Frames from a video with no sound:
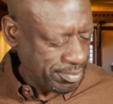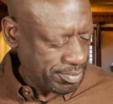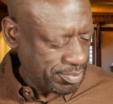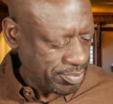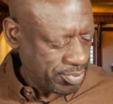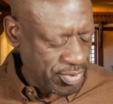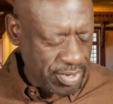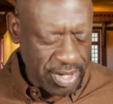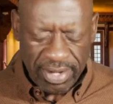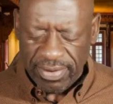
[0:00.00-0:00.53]

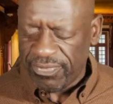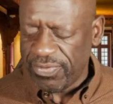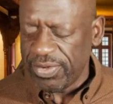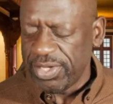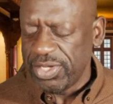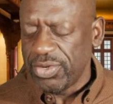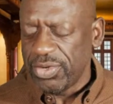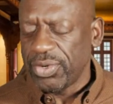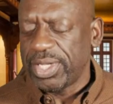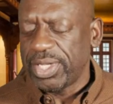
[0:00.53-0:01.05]
praying for
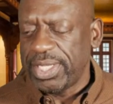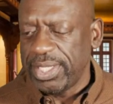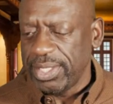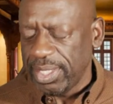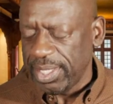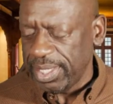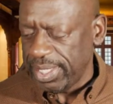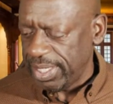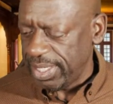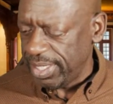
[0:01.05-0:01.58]
your
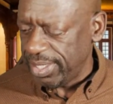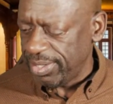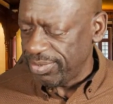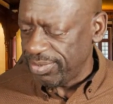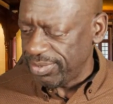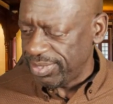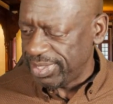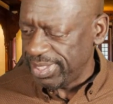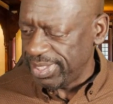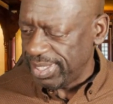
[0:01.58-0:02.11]
healing and
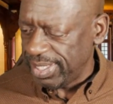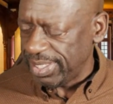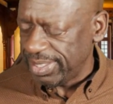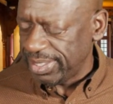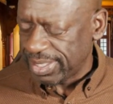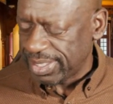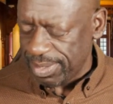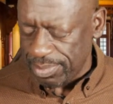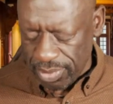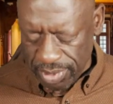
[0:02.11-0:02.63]
others' healings.
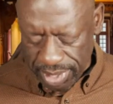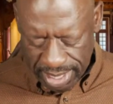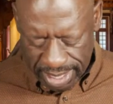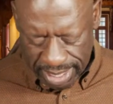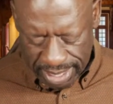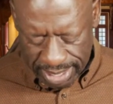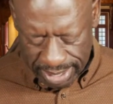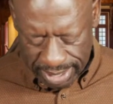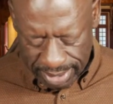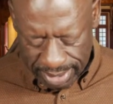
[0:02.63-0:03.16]
Come on
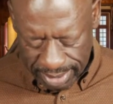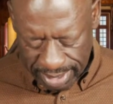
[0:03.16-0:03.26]
in.